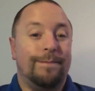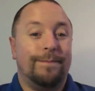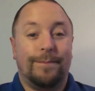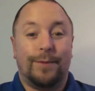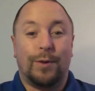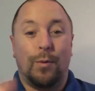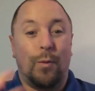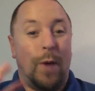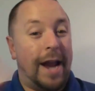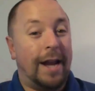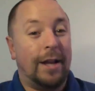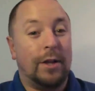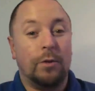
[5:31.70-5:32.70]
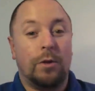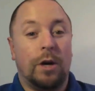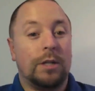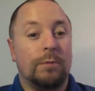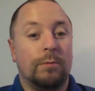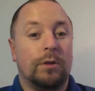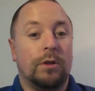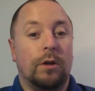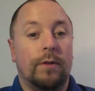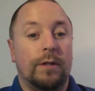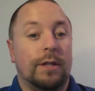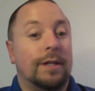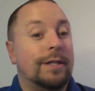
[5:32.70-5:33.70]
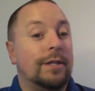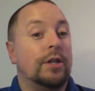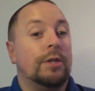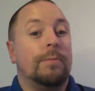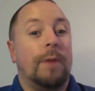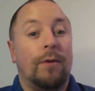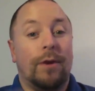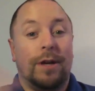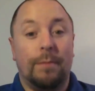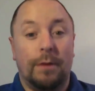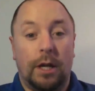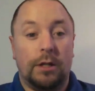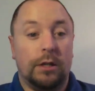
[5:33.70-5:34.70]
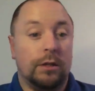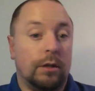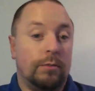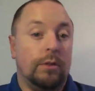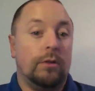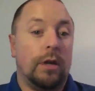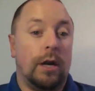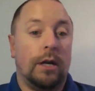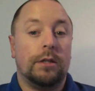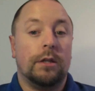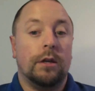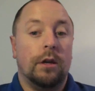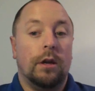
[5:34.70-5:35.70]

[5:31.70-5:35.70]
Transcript: the way to do customer service, and this is just my recommendations up to you guys.